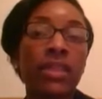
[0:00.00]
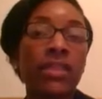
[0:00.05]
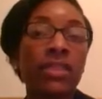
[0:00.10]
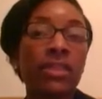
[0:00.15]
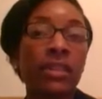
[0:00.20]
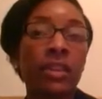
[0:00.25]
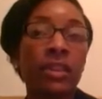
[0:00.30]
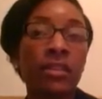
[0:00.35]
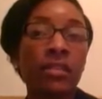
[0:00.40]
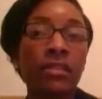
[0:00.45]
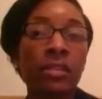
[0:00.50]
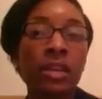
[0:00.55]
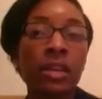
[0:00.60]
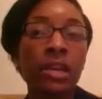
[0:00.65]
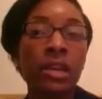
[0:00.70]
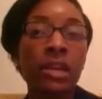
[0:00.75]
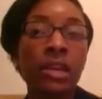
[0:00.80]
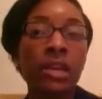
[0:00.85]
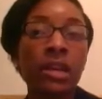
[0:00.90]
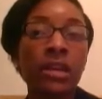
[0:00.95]

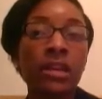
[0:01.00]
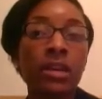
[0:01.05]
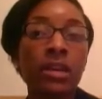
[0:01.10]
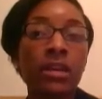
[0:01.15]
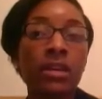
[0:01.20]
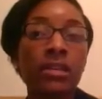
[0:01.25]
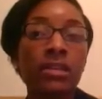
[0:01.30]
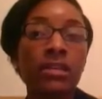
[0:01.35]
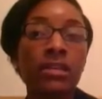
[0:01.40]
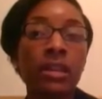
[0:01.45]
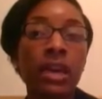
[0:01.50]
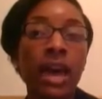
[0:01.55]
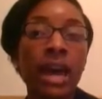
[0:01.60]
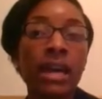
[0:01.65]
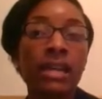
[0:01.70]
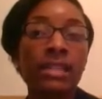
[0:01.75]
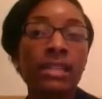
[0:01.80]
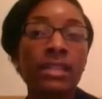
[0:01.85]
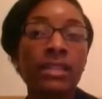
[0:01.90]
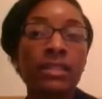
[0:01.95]
theory
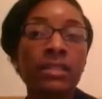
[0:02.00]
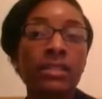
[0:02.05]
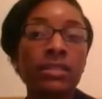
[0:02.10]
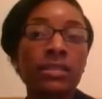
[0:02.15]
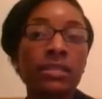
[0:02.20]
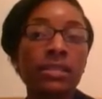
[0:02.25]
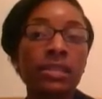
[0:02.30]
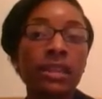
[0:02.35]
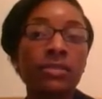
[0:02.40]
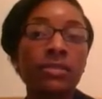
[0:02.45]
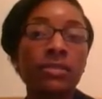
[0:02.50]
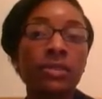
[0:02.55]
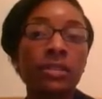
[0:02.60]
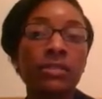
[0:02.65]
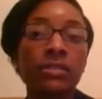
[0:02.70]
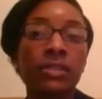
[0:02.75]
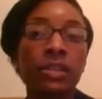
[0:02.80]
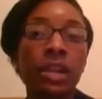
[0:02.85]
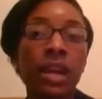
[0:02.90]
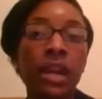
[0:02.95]
has several
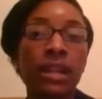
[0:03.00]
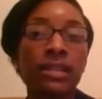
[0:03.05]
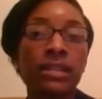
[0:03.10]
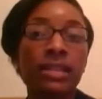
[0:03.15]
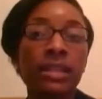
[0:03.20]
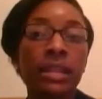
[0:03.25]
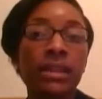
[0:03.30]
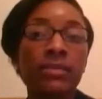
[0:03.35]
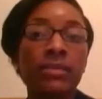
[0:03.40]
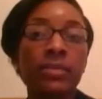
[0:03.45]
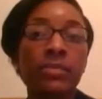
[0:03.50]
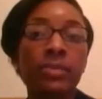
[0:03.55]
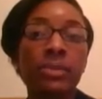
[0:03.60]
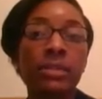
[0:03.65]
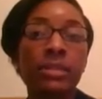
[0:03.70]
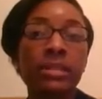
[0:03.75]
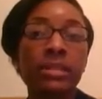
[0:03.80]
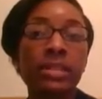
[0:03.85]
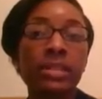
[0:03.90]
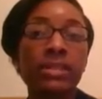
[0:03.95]
different concepts.
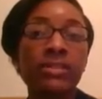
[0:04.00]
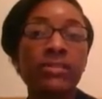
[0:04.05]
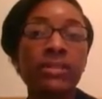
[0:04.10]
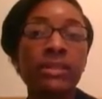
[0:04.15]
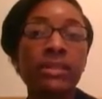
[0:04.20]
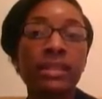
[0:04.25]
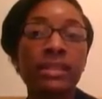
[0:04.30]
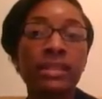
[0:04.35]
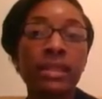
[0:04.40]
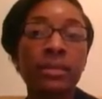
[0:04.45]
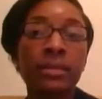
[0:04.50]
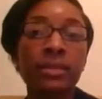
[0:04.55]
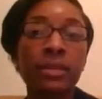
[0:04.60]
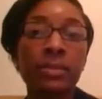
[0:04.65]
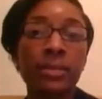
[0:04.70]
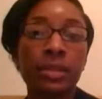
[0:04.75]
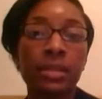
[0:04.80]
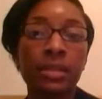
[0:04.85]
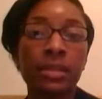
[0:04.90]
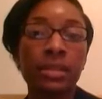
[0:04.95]
Perceived
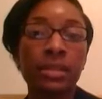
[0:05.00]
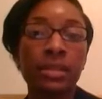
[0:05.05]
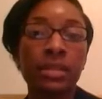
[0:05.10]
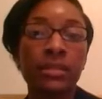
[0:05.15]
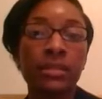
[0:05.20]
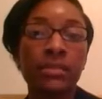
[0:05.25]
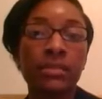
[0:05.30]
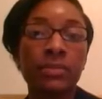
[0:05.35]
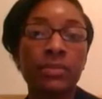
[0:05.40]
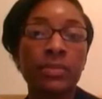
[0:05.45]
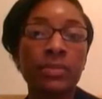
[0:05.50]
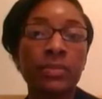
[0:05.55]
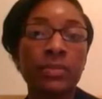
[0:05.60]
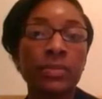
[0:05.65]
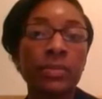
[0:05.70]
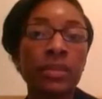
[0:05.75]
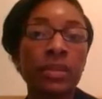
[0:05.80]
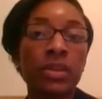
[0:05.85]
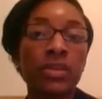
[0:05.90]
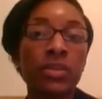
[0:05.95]
susceptibility,
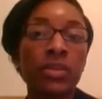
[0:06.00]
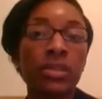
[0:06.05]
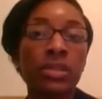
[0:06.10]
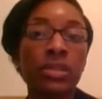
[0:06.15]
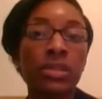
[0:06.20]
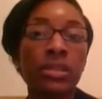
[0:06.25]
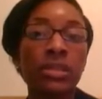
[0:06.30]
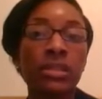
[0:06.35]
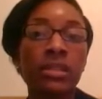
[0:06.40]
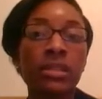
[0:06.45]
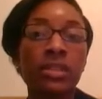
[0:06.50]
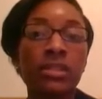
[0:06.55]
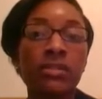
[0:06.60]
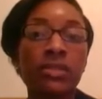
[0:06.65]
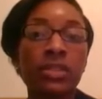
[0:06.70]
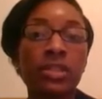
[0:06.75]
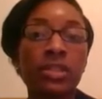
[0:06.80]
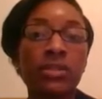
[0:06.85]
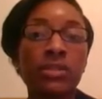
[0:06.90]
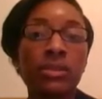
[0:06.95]
which is an
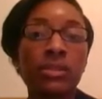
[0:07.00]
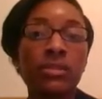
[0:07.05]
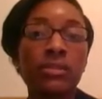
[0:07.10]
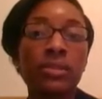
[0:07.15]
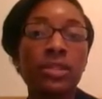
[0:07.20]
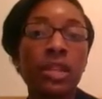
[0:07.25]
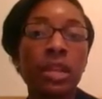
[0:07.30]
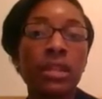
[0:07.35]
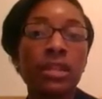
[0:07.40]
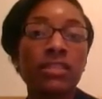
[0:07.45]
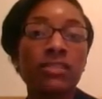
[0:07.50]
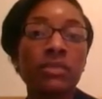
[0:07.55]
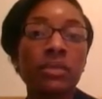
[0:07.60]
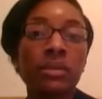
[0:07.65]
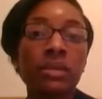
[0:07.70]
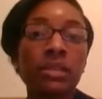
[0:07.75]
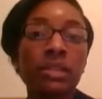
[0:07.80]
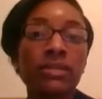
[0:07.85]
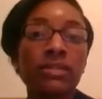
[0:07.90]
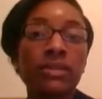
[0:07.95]
individual's subjective
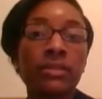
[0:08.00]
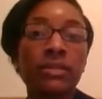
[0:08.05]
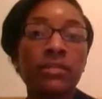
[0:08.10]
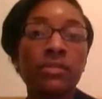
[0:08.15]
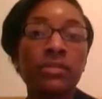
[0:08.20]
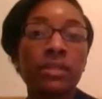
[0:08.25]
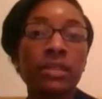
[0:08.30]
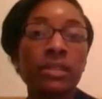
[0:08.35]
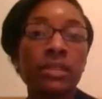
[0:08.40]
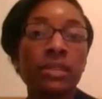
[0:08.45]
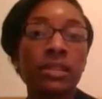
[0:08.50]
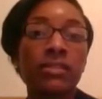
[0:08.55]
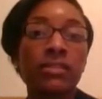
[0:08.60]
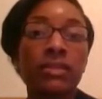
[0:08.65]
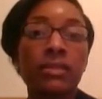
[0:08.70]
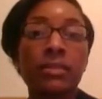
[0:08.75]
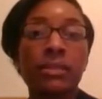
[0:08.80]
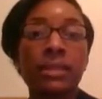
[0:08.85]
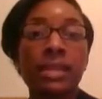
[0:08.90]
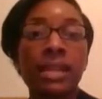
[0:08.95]
belief of the risk
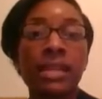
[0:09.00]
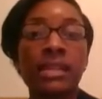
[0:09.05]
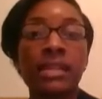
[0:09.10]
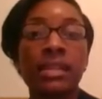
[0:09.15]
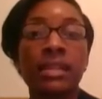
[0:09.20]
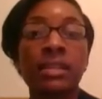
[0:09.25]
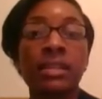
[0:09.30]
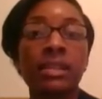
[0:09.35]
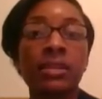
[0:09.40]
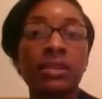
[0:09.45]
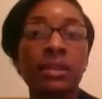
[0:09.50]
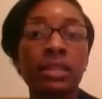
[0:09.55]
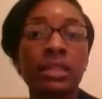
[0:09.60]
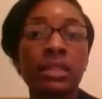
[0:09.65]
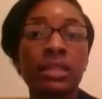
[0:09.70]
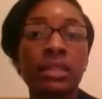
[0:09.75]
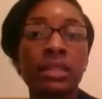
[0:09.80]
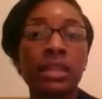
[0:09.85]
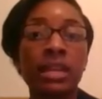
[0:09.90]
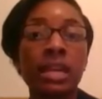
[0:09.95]
of obtaining an
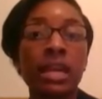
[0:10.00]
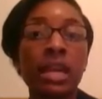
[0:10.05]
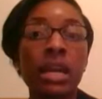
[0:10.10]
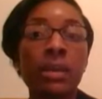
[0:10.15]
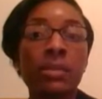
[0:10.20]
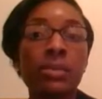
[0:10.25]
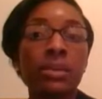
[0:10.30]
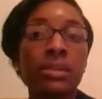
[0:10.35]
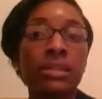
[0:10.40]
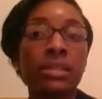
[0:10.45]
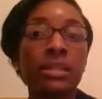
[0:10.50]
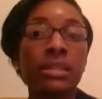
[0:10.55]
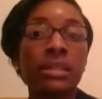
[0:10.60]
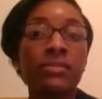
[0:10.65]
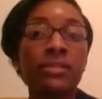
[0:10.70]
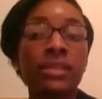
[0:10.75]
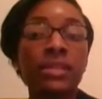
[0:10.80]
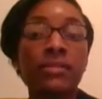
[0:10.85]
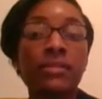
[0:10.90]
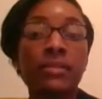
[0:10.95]
illness.
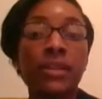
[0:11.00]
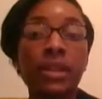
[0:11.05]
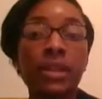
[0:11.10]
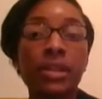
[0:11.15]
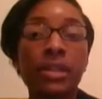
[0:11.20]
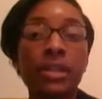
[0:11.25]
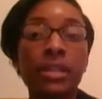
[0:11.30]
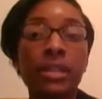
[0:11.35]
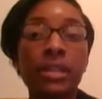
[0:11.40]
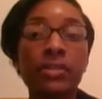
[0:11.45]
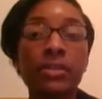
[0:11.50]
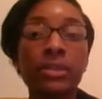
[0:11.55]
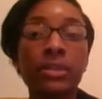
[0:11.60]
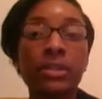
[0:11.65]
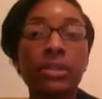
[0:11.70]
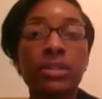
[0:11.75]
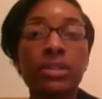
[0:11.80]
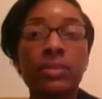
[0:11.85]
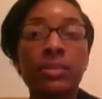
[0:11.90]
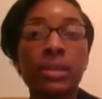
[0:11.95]
Perceived severity,
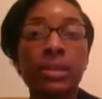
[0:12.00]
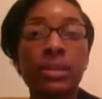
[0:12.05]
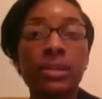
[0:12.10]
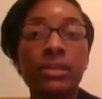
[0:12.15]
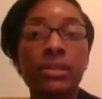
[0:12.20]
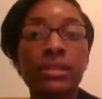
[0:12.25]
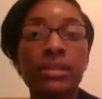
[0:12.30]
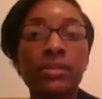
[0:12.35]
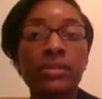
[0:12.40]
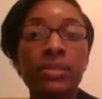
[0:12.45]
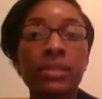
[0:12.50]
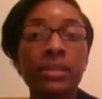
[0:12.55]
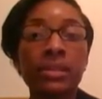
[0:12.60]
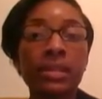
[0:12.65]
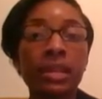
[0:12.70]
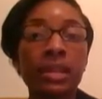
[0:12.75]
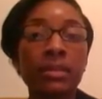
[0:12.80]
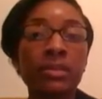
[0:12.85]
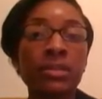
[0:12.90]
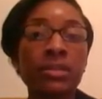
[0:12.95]
which is a person's
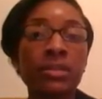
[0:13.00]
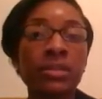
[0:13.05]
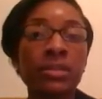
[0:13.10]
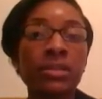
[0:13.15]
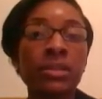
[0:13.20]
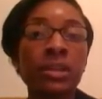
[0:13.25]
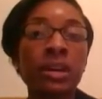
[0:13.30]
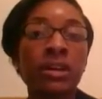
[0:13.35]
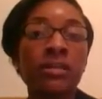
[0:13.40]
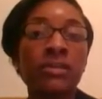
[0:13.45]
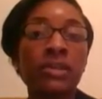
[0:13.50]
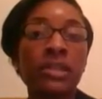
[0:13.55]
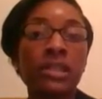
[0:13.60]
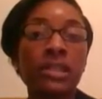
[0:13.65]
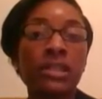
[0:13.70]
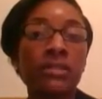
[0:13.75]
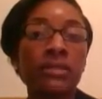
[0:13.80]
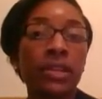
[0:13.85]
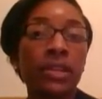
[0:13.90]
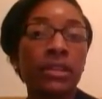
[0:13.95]
perception of the
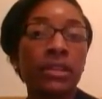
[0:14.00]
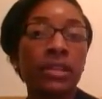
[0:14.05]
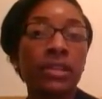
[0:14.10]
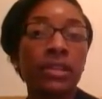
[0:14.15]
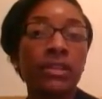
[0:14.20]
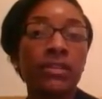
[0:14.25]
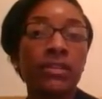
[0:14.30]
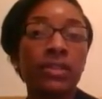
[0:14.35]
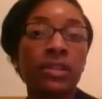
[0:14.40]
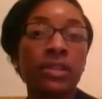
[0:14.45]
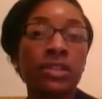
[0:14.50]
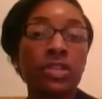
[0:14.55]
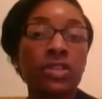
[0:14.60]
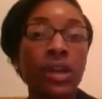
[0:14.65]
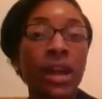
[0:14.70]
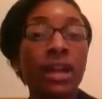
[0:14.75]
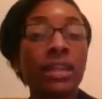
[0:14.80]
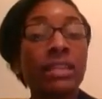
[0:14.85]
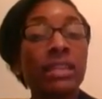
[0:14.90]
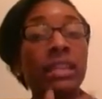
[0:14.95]
severity of
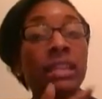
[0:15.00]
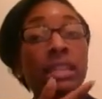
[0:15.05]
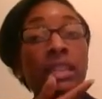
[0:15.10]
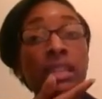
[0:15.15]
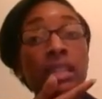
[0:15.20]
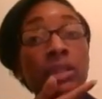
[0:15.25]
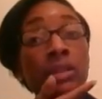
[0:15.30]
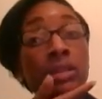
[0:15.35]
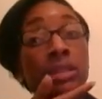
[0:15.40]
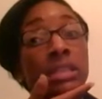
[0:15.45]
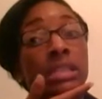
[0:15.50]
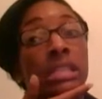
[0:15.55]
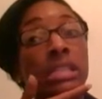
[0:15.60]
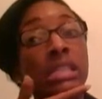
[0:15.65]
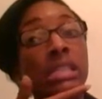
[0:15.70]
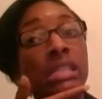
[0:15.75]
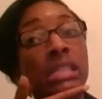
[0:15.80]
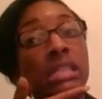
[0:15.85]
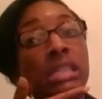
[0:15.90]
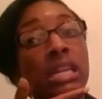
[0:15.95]
contracting an
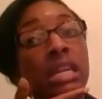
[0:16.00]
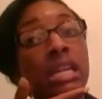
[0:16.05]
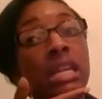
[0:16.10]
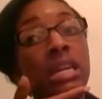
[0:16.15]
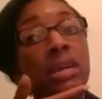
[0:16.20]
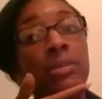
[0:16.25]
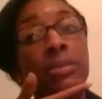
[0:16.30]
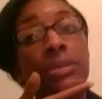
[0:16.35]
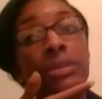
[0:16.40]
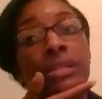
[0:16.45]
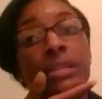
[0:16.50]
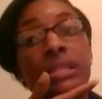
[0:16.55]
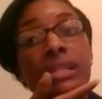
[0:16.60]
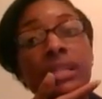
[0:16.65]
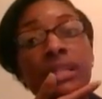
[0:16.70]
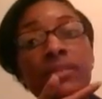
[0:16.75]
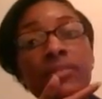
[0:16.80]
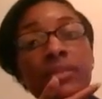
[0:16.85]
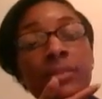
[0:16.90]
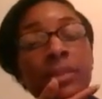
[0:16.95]
illness.
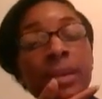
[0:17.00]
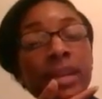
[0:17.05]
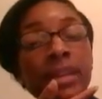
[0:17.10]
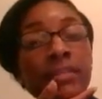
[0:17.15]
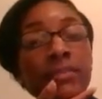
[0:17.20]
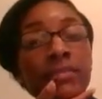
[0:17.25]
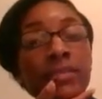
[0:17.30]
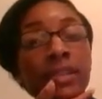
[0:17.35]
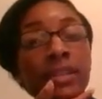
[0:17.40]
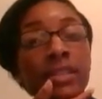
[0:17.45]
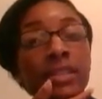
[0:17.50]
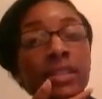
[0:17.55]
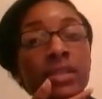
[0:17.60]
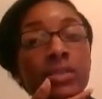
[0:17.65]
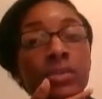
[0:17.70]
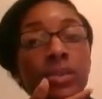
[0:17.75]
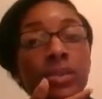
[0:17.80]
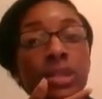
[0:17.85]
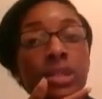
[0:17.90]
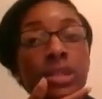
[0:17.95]
Perceived
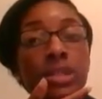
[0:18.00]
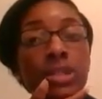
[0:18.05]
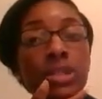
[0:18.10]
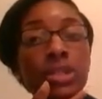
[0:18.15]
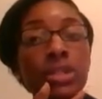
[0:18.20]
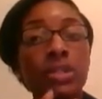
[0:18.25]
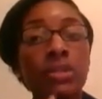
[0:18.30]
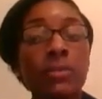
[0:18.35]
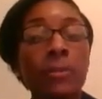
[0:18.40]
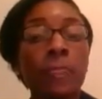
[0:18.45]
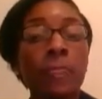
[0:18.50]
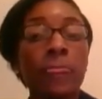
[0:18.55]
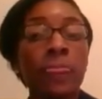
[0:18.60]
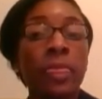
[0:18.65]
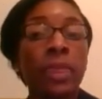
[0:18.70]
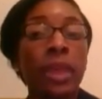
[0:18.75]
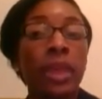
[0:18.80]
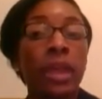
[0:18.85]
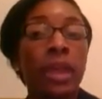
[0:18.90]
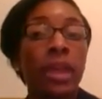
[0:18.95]
benefits, which
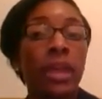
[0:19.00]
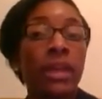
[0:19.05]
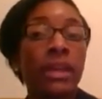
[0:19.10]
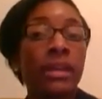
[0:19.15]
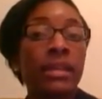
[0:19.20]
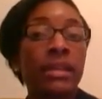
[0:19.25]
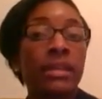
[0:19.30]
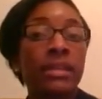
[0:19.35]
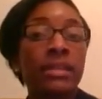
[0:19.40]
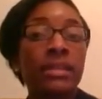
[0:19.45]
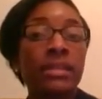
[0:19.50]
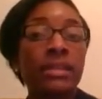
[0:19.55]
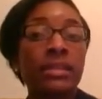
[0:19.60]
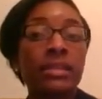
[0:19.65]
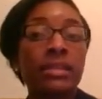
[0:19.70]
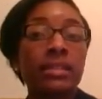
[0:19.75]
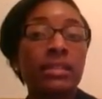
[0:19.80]
is